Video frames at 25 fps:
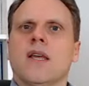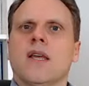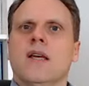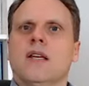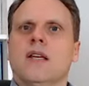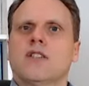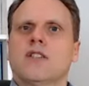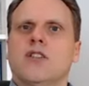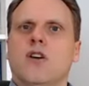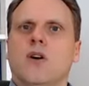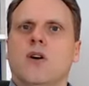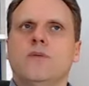
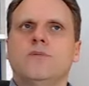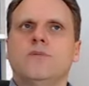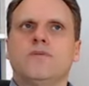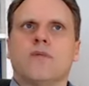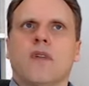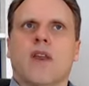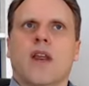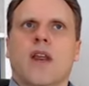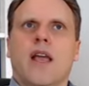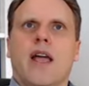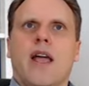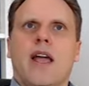So
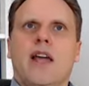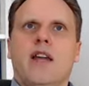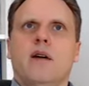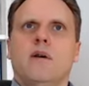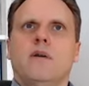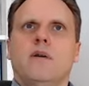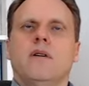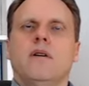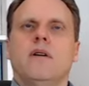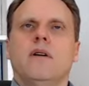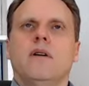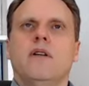in
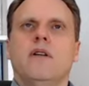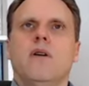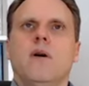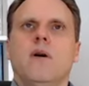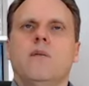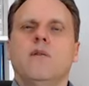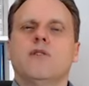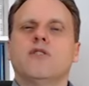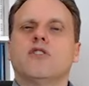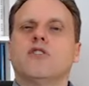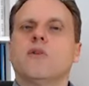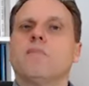
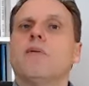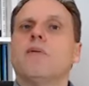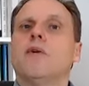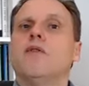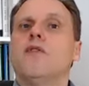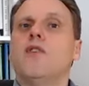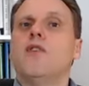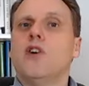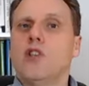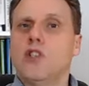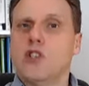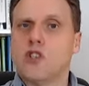almost a
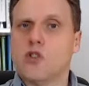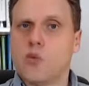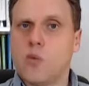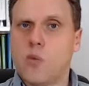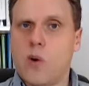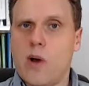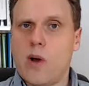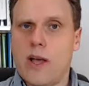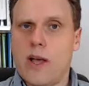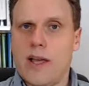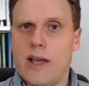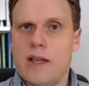perverse
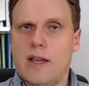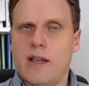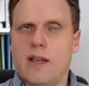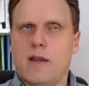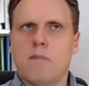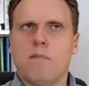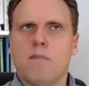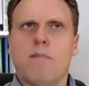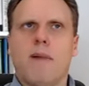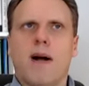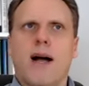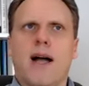way,
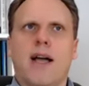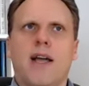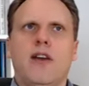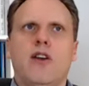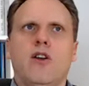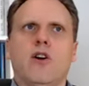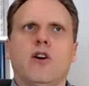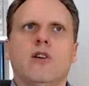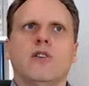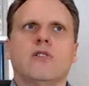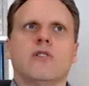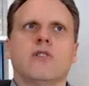by
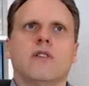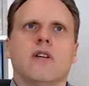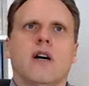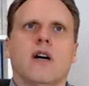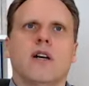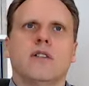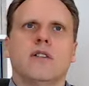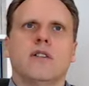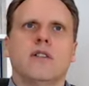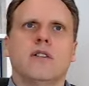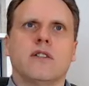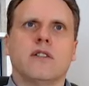not
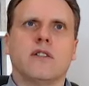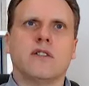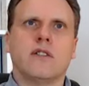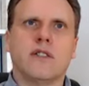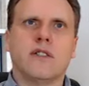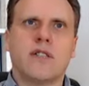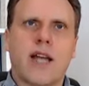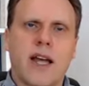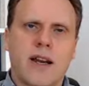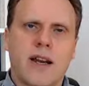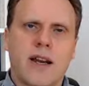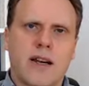
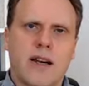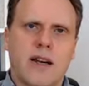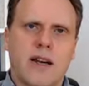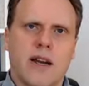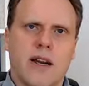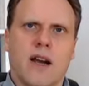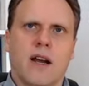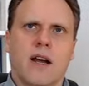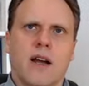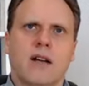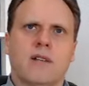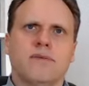
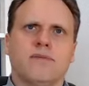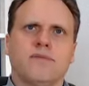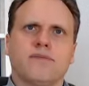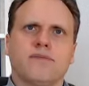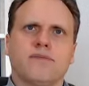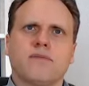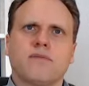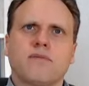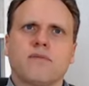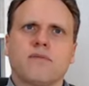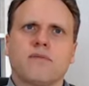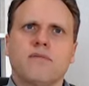understanding
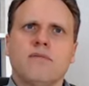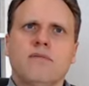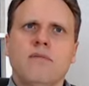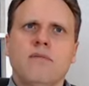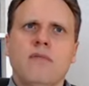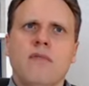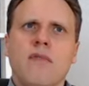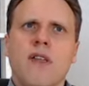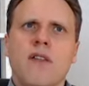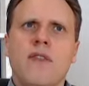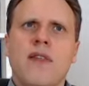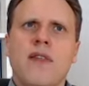
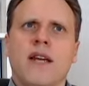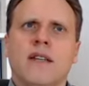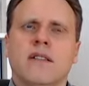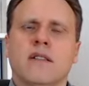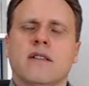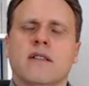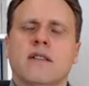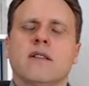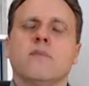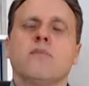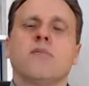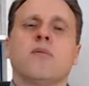that
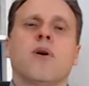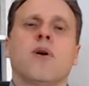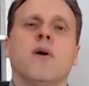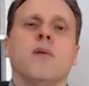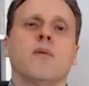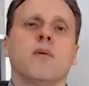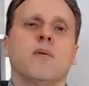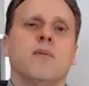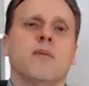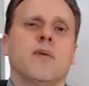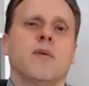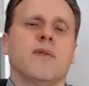the
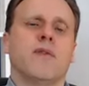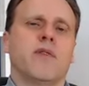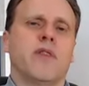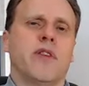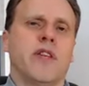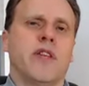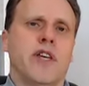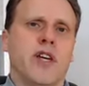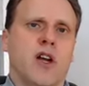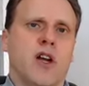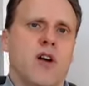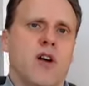problem of
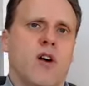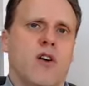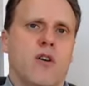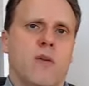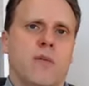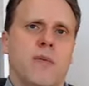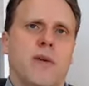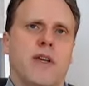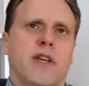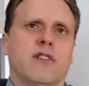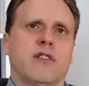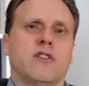the
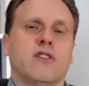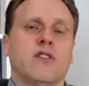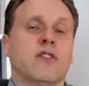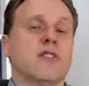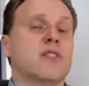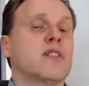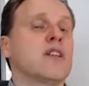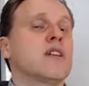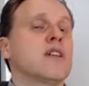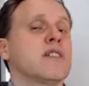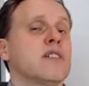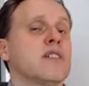economy is not
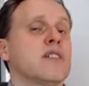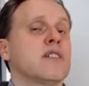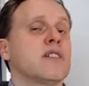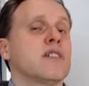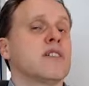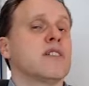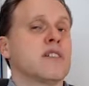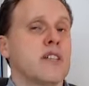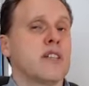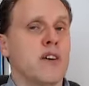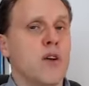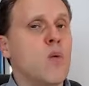
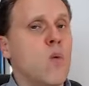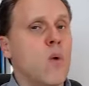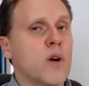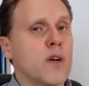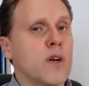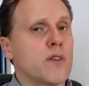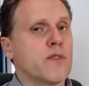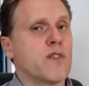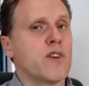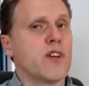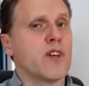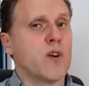necessarily one
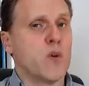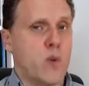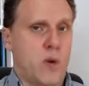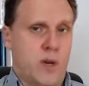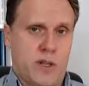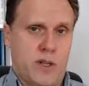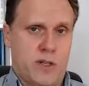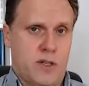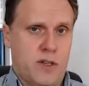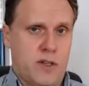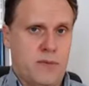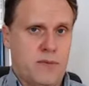of
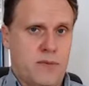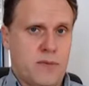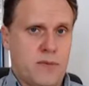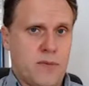liquidity,